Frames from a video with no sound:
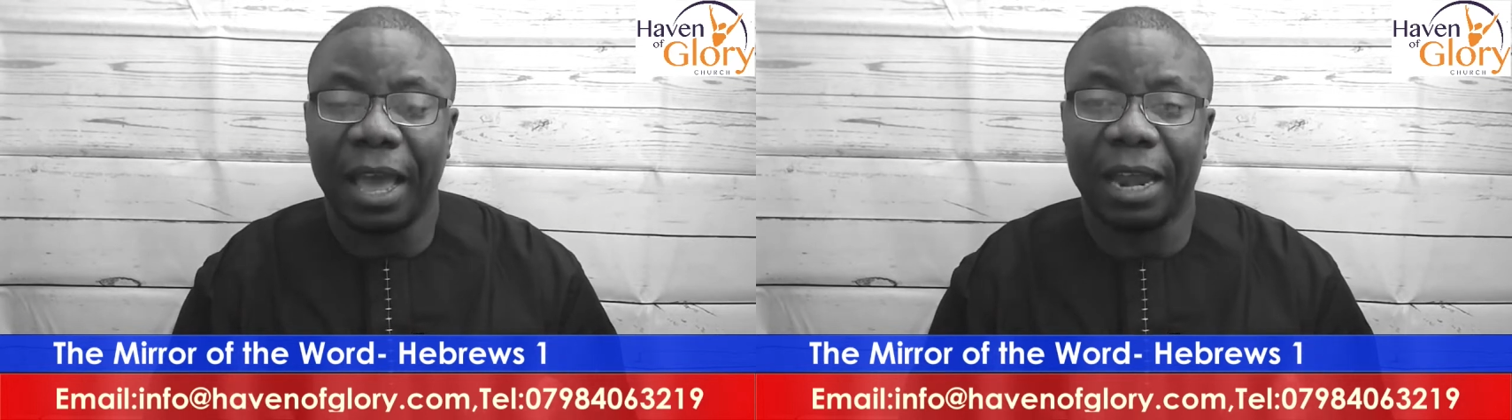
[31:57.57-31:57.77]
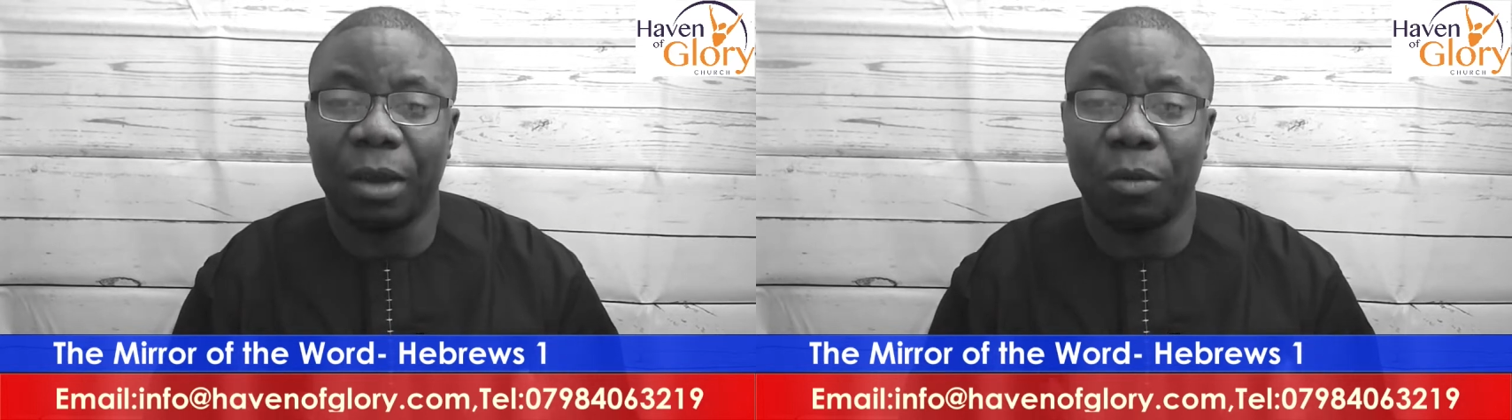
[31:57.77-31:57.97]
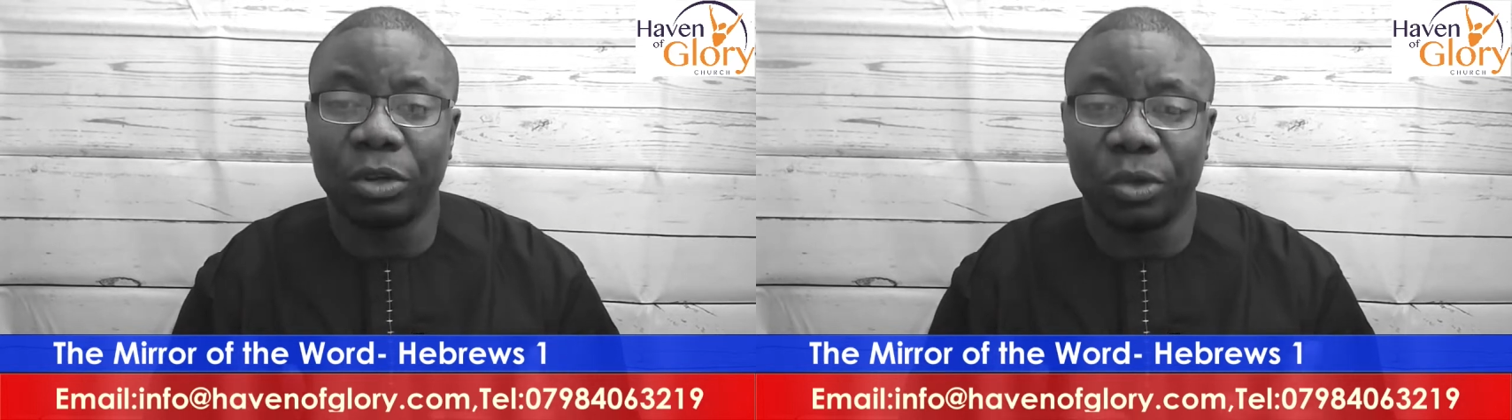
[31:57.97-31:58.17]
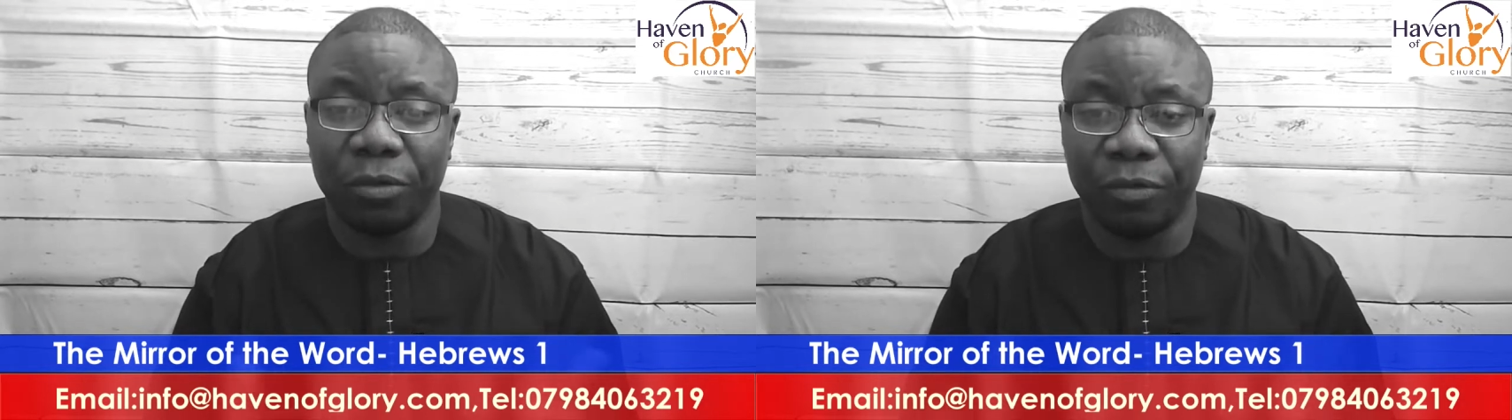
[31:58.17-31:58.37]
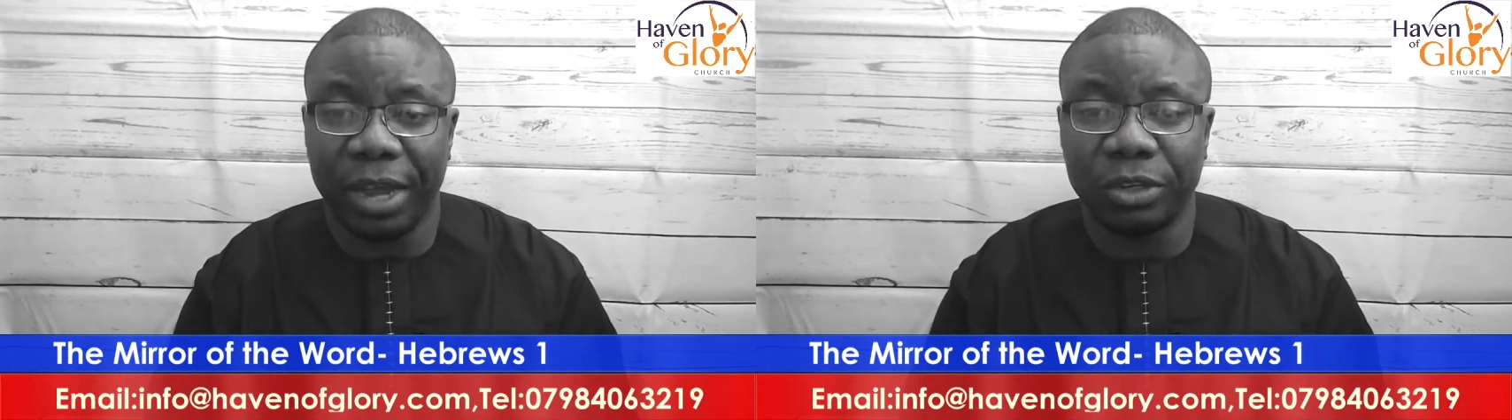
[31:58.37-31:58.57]
And I want to
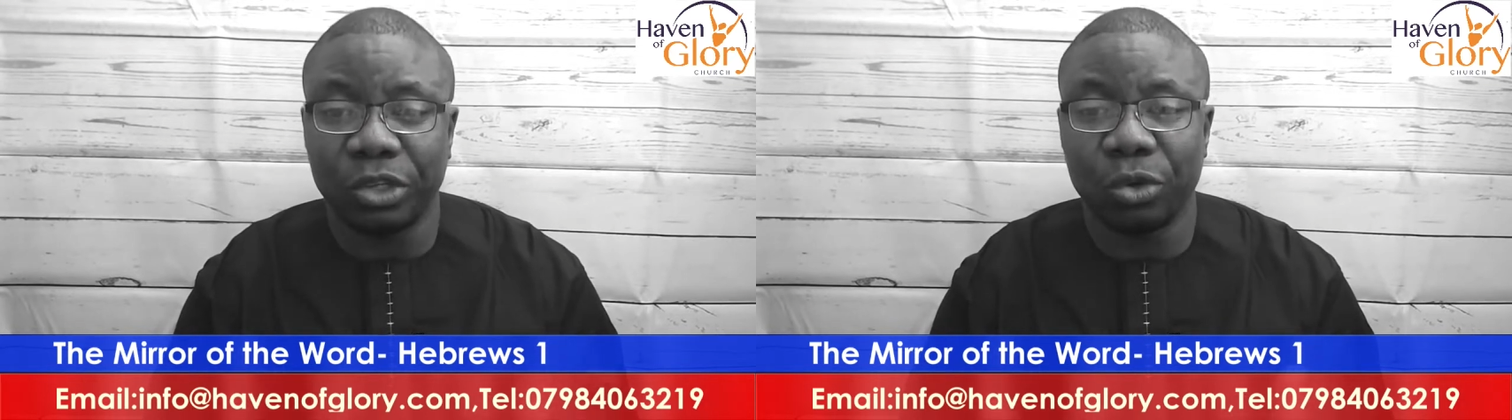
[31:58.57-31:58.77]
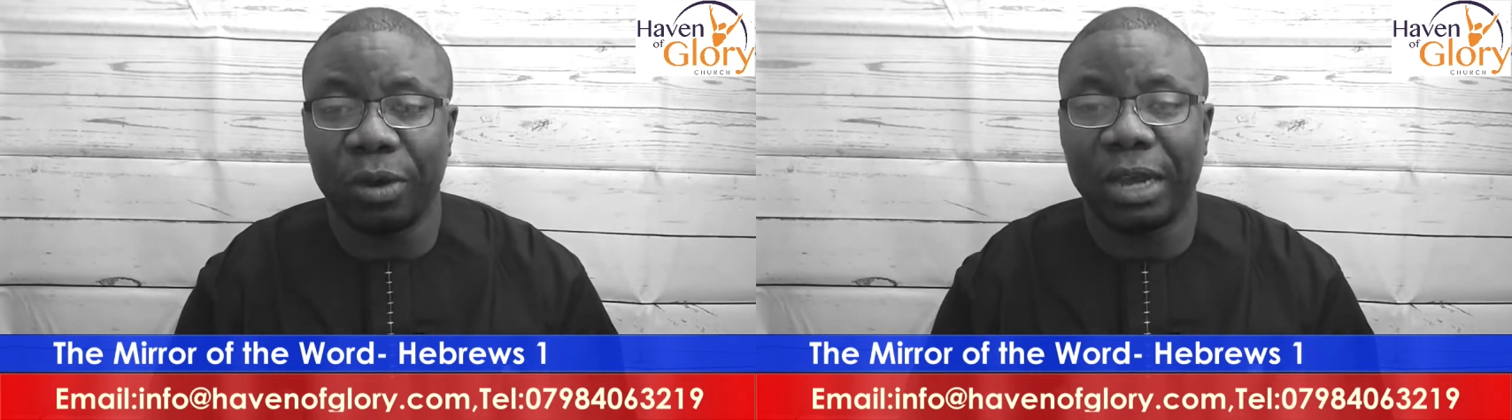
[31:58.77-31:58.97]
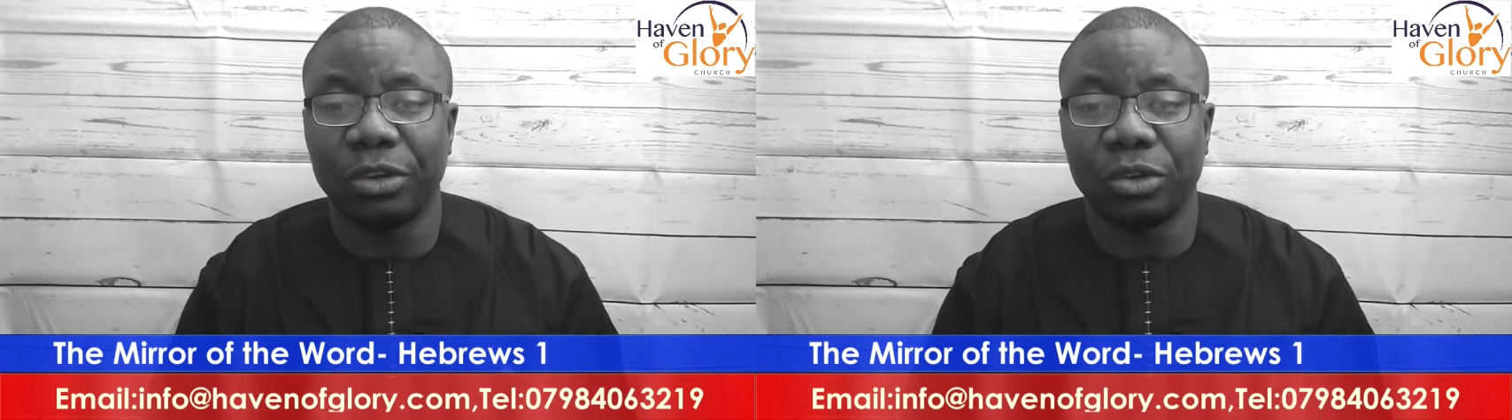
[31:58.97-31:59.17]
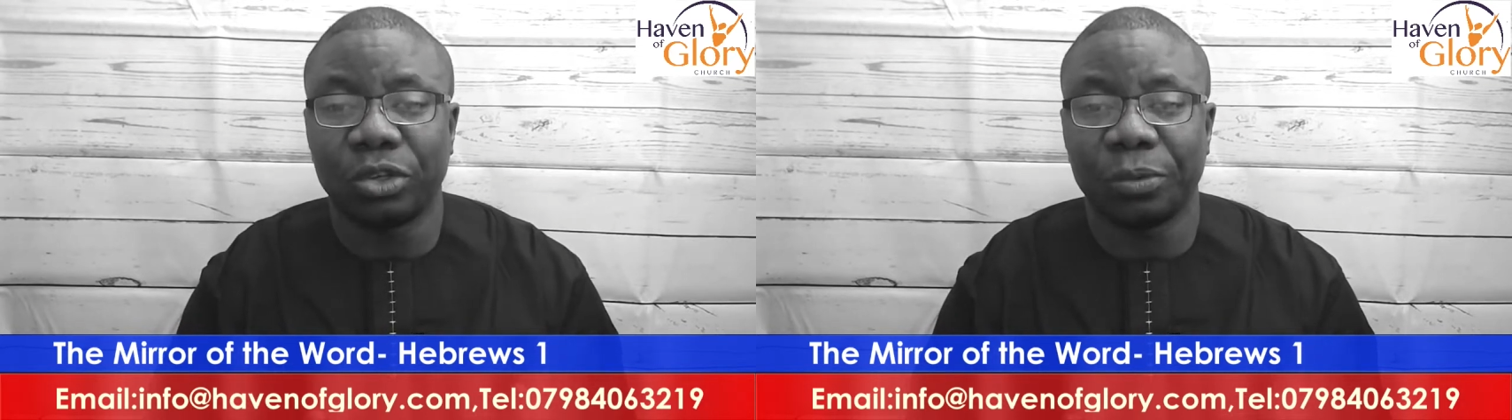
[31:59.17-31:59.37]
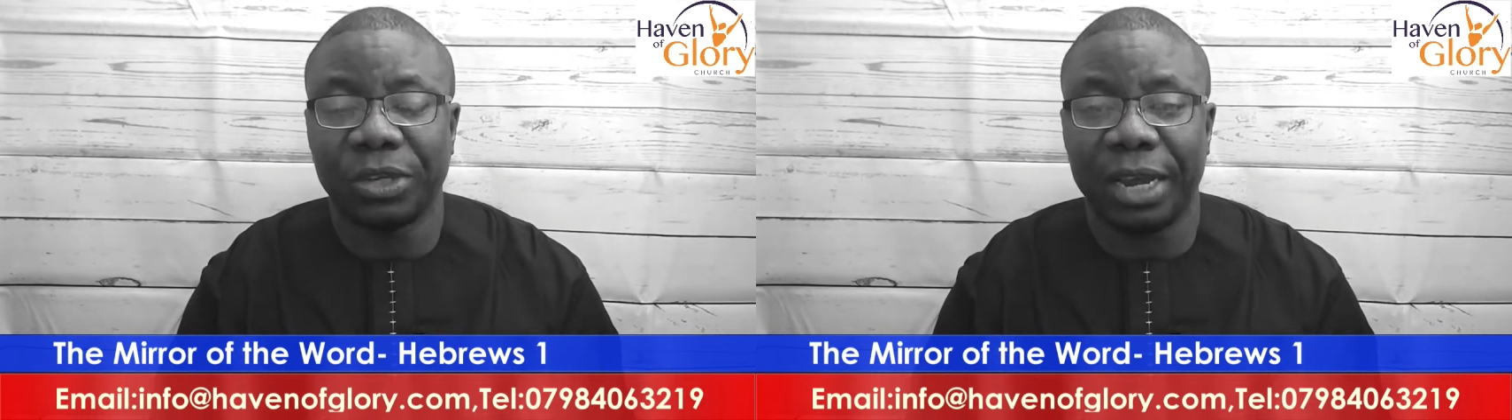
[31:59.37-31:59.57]
invite you to our
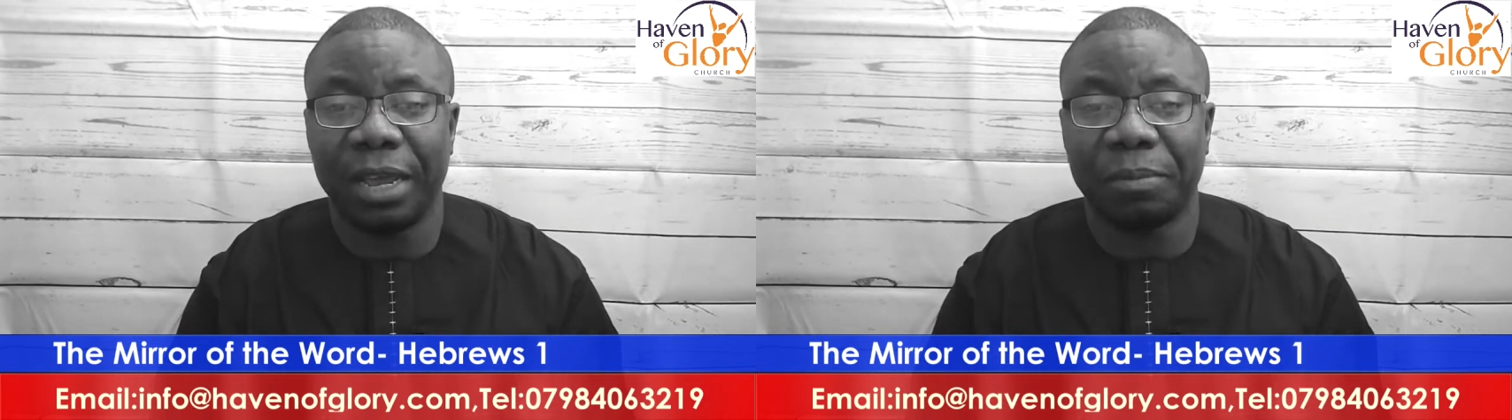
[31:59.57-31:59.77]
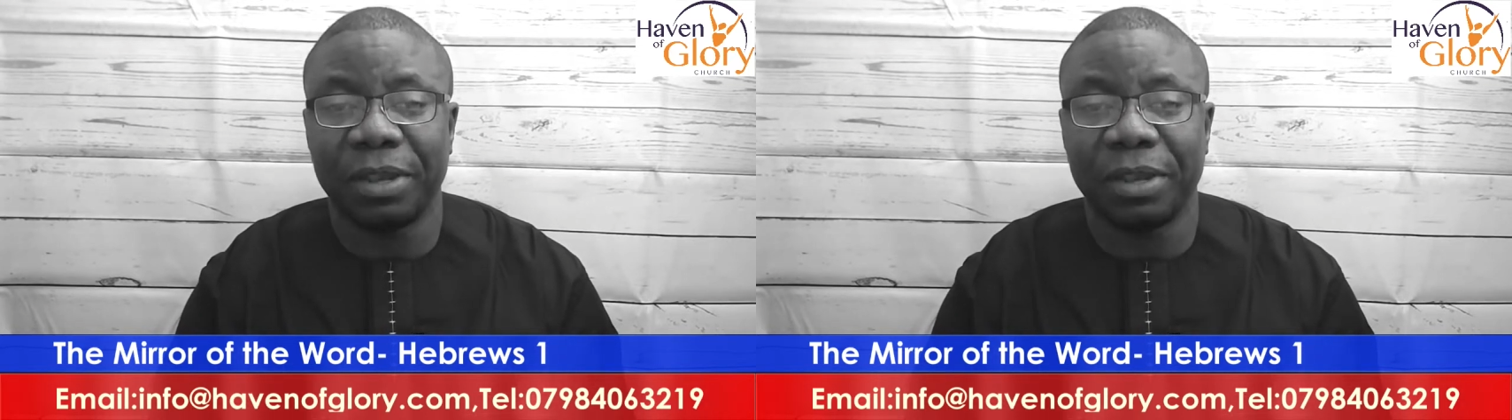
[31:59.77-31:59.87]
YouTube channel.